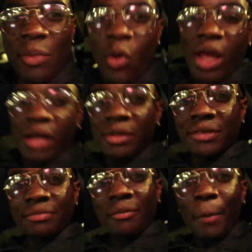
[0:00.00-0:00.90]
that boy,
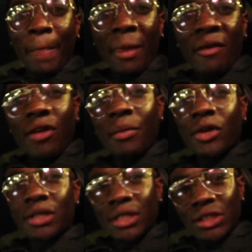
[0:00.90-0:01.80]
man. I'm
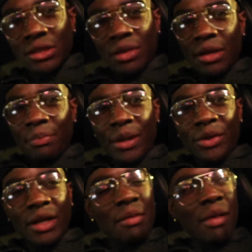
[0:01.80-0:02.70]
going to teach him, man,
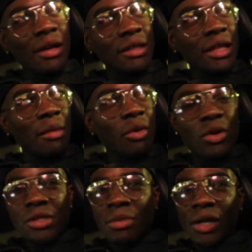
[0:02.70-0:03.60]
part of the man, the top
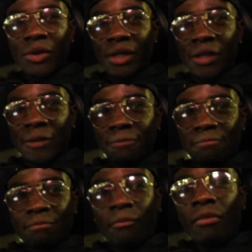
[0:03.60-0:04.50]
cause bad word, you know.
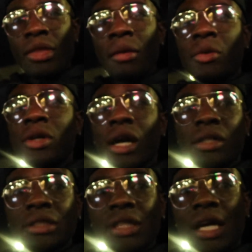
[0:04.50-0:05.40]
When I
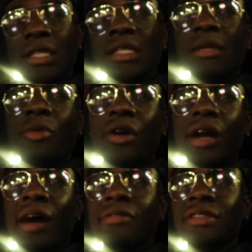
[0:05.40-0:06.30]
go start see more
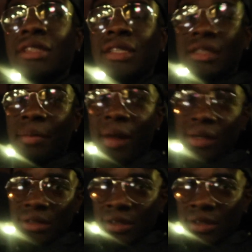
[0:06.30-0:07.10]
often, you see me?